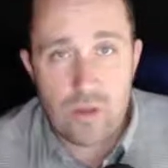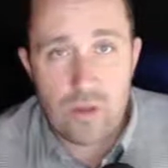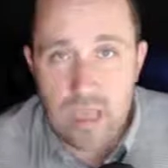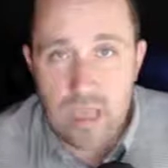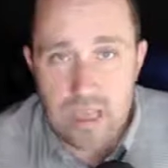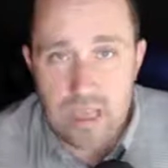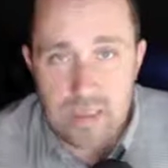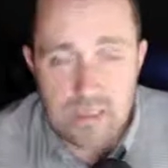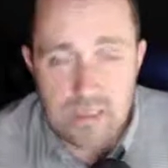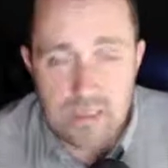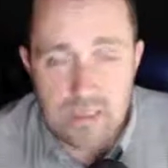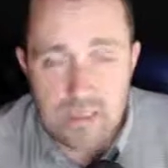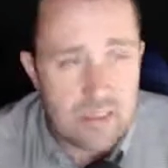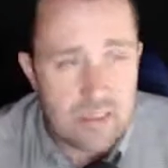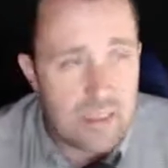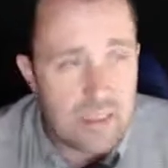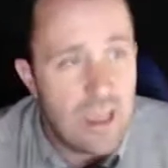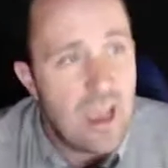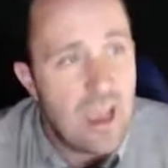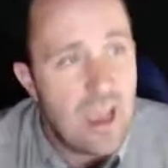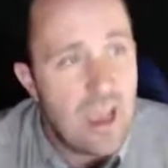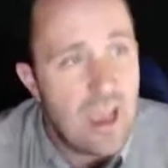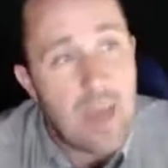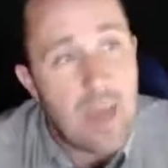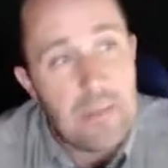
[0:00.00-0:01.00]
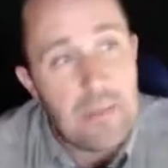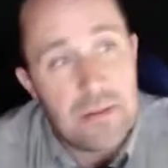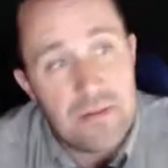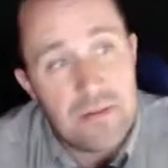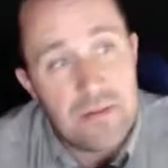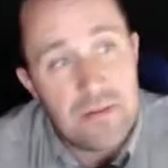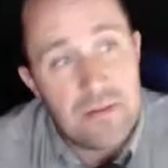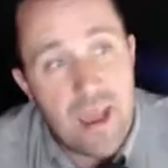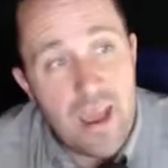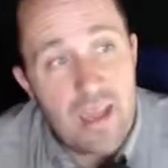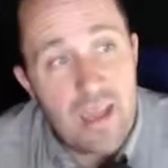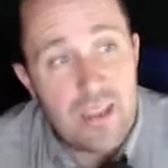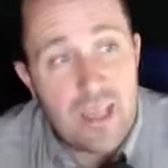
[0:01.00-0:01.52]
the cases, I'm in
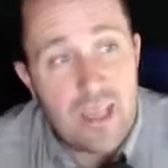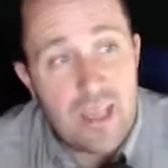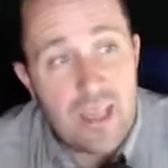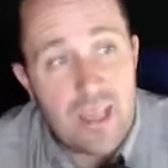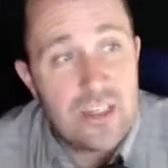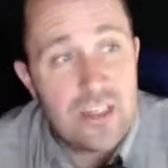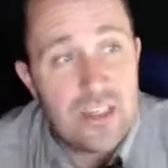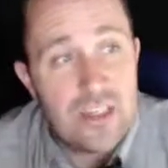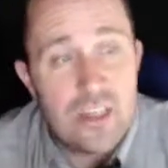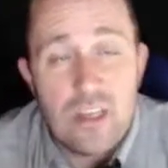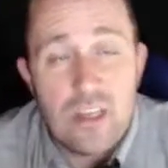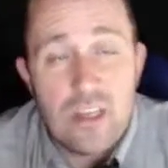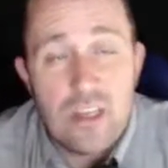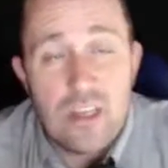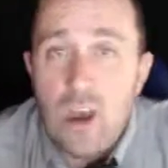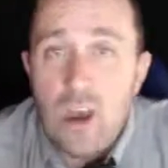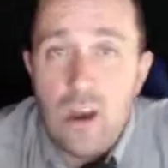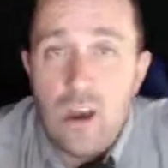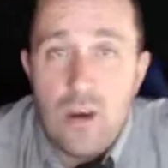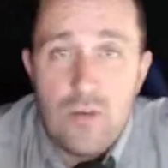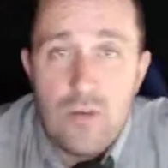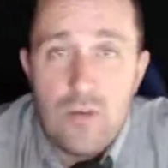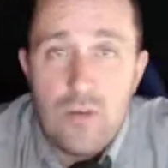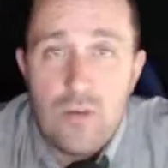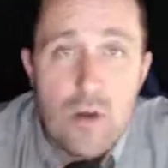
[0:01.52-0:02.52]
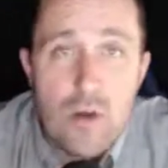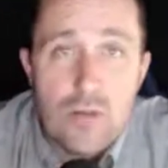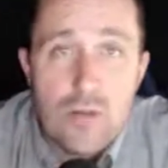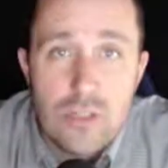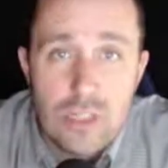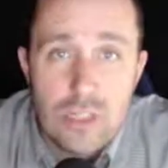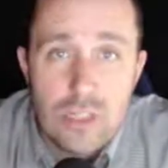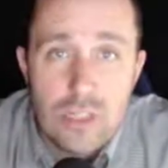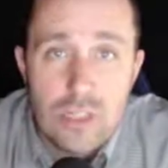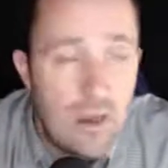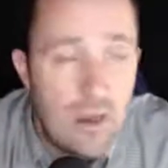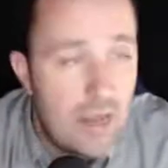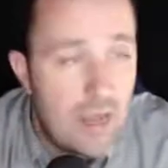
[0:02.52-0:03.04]
violation of
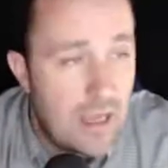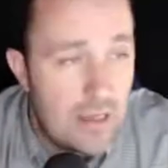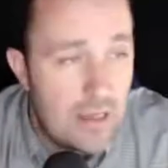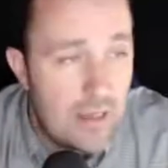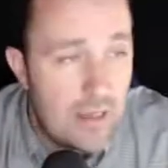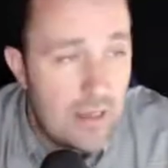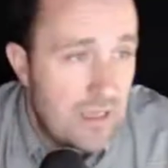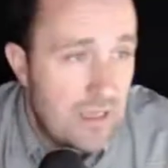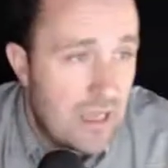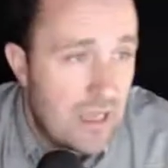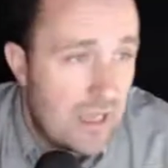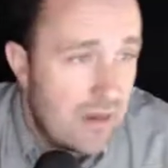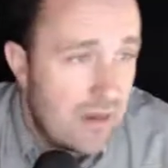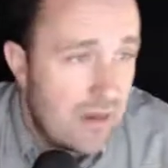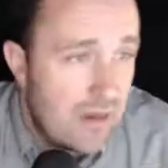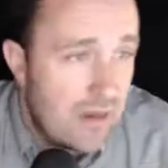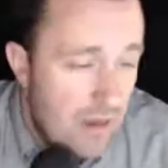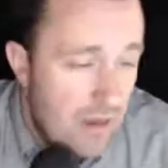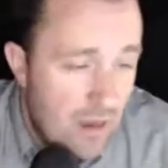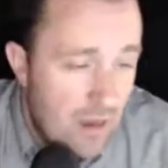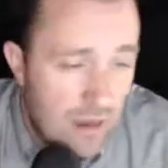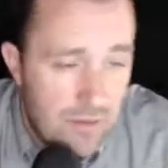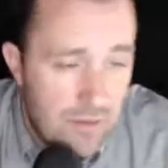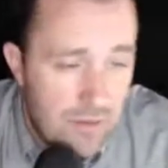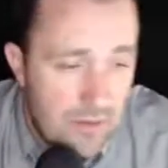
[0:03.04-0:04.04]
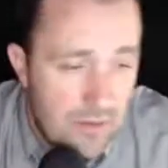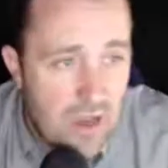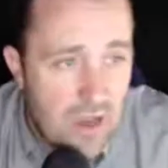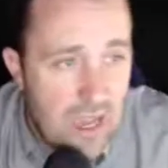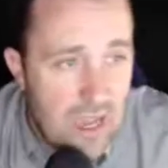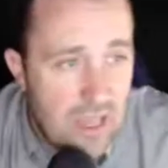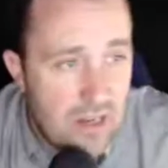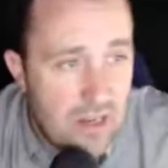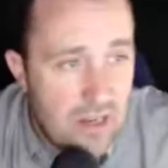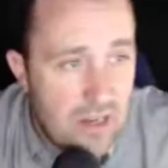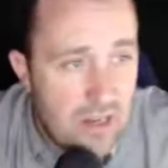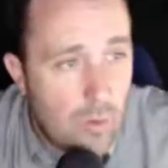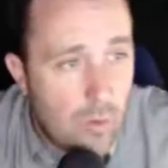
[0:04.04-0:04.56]
OSHA and could get uh,
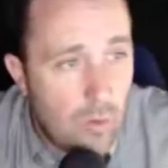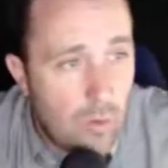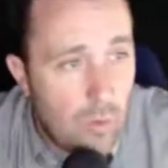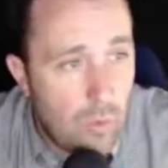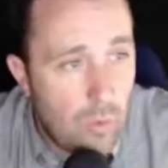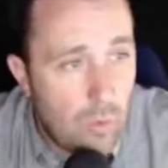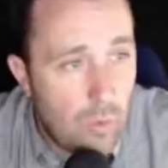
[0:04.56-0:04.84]
fined or